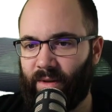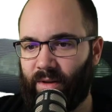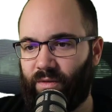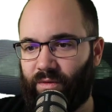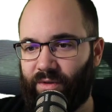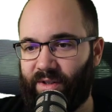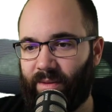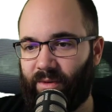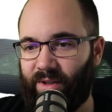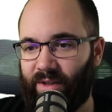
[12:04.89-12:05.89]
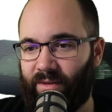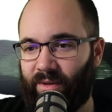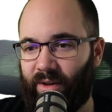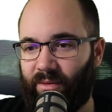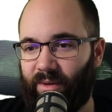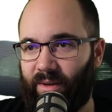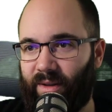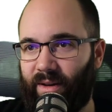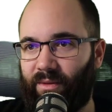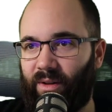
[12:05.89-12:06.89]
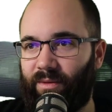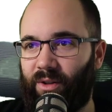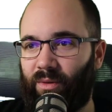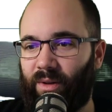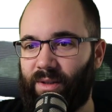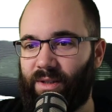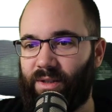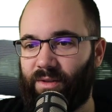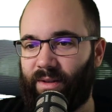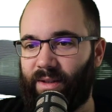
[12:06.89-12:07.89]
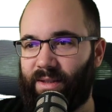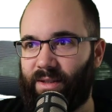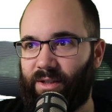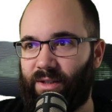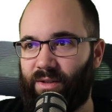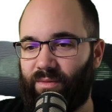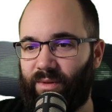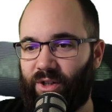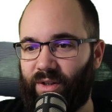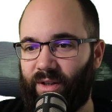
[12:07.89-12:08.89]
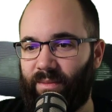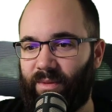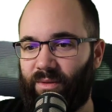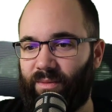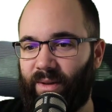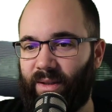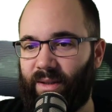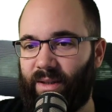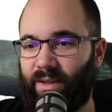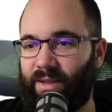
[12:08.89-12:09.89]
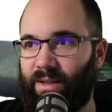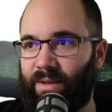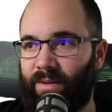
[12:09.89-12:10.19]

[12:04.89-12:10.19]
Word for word: So for some reason here we don't have all of the tools. So let's just switch in between these.